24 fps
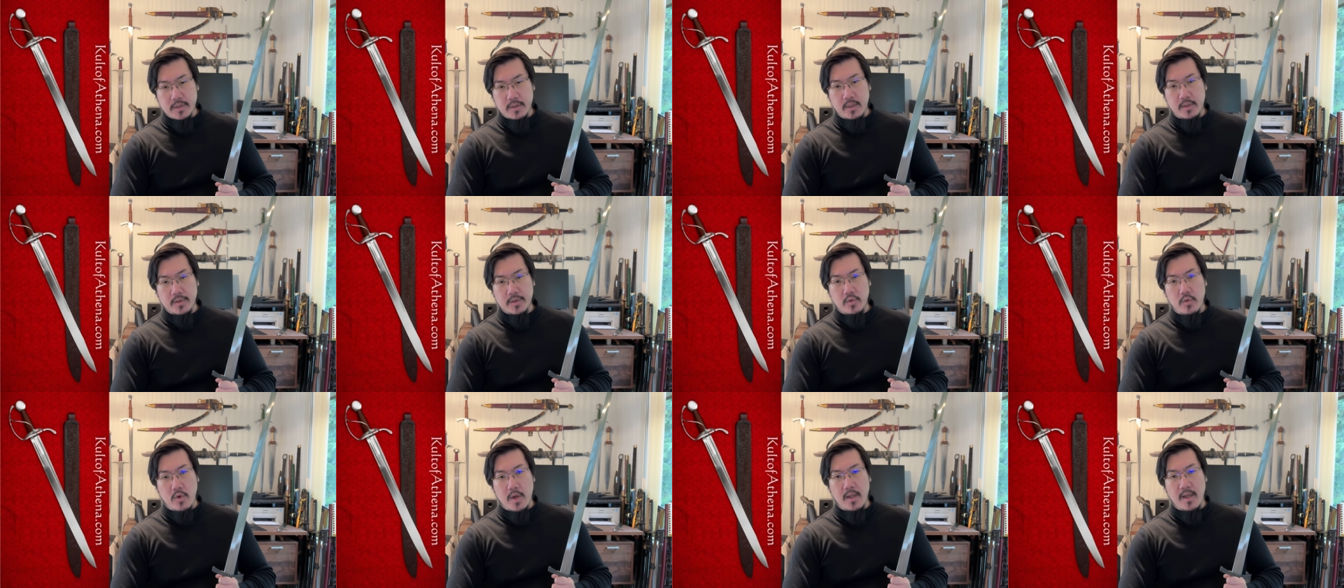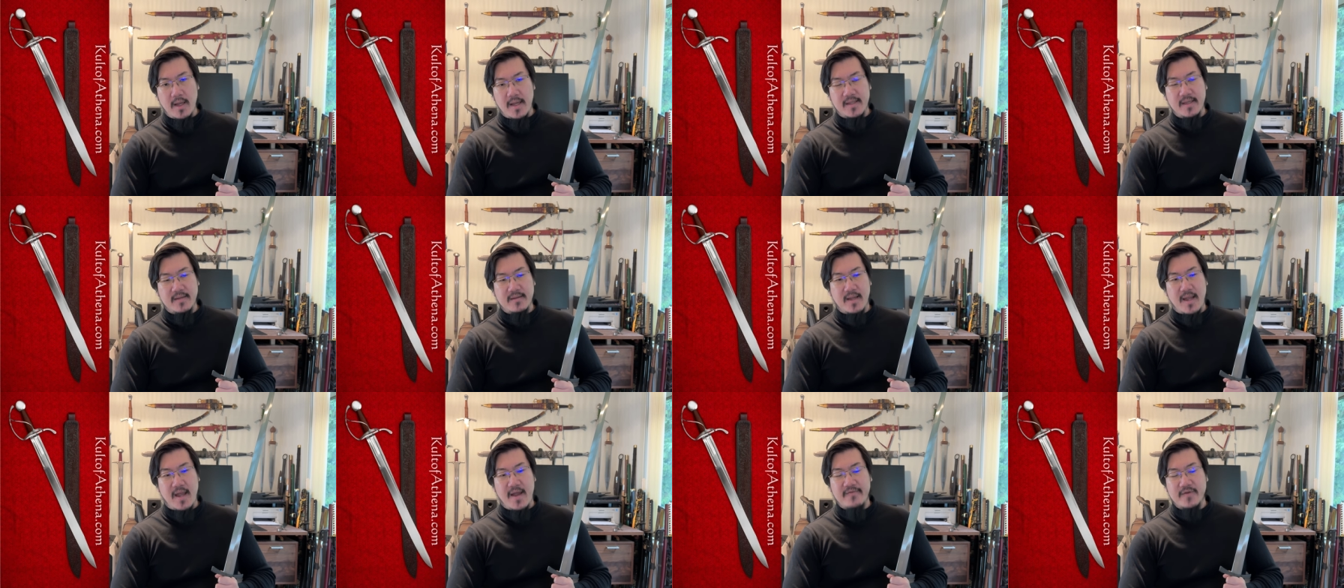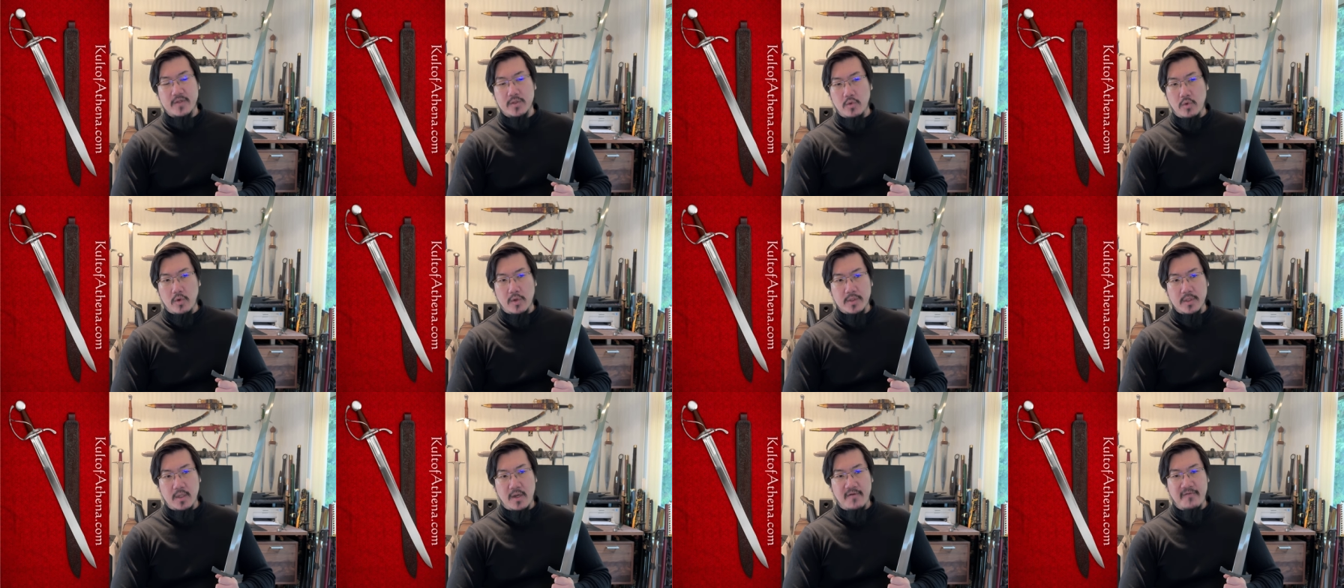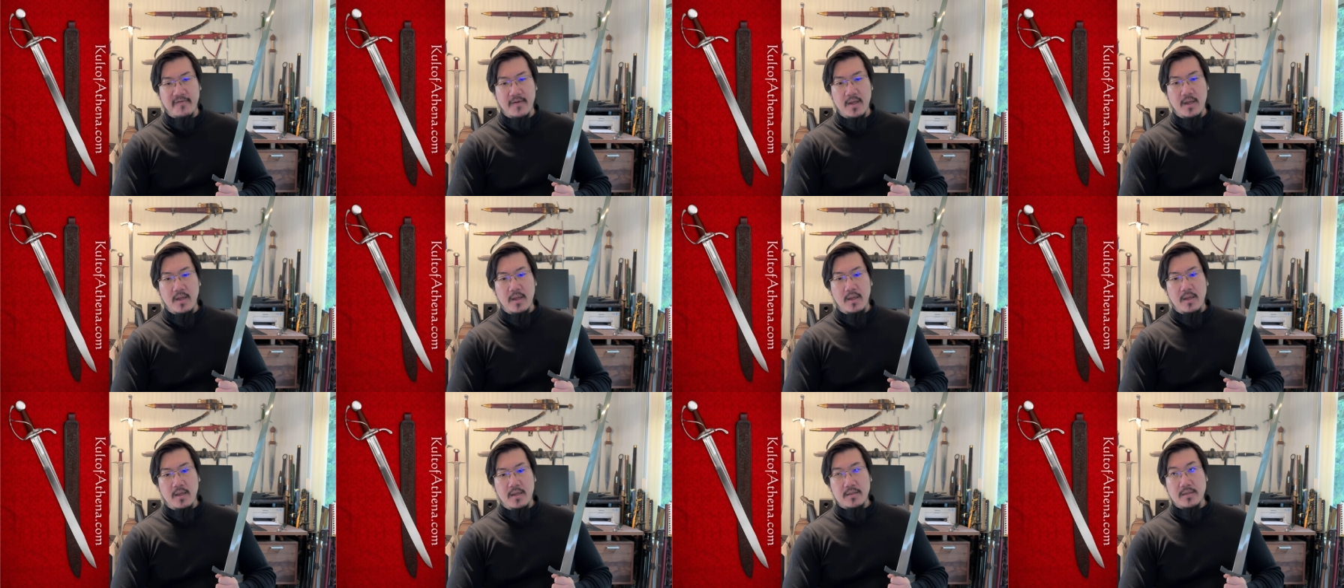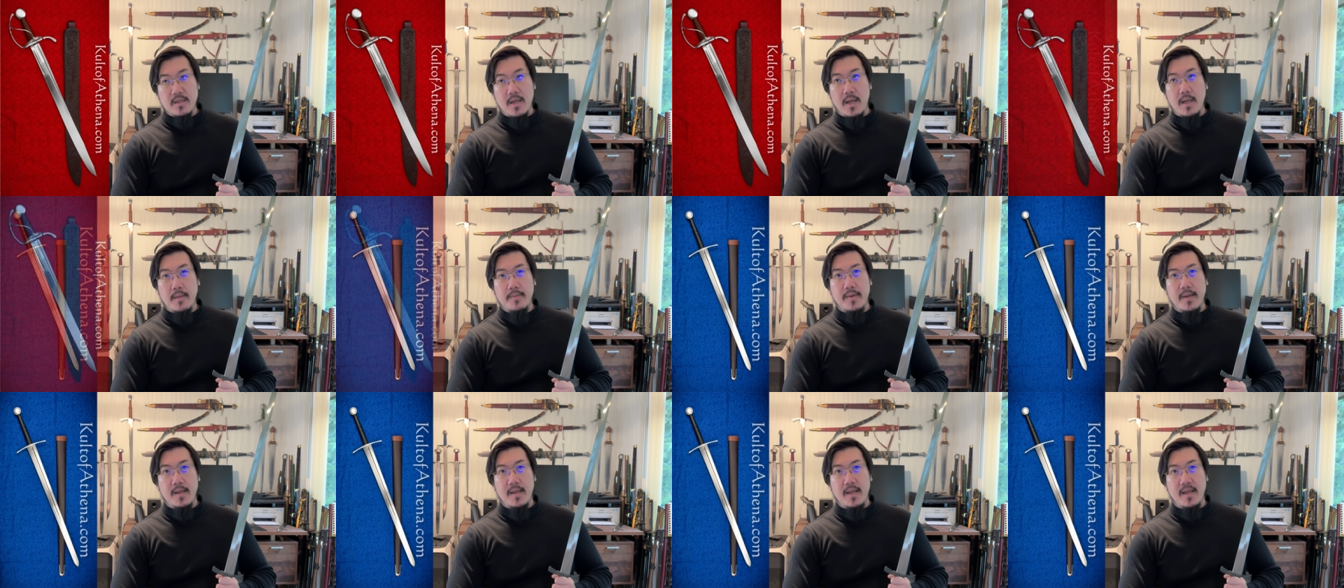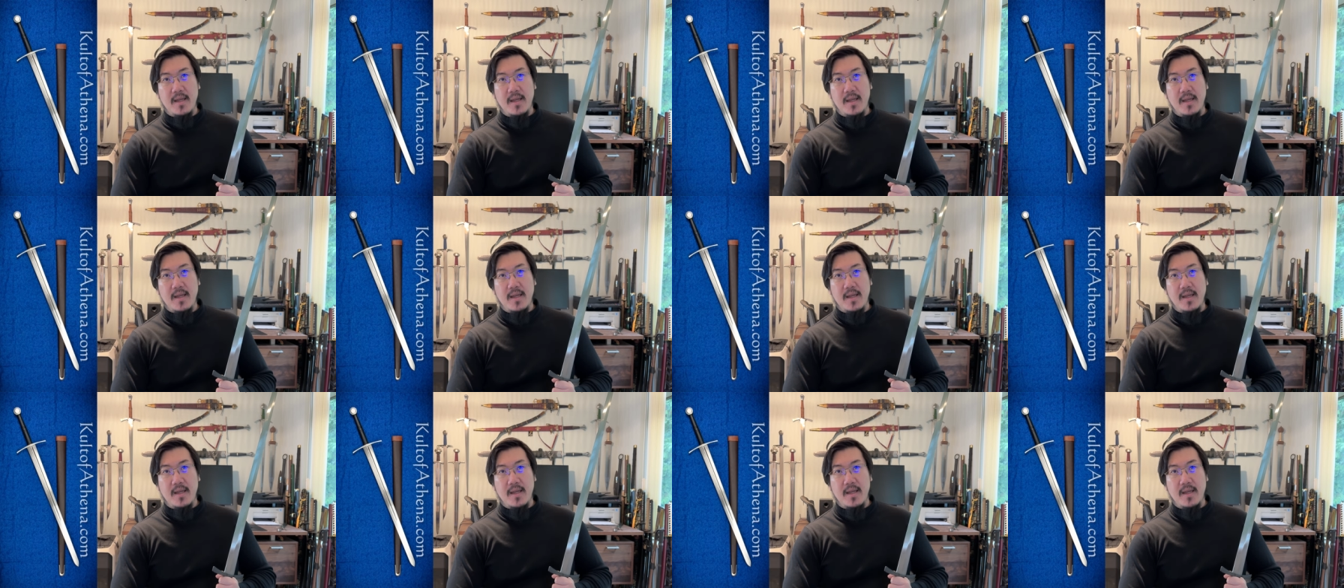There's one and a half swords of type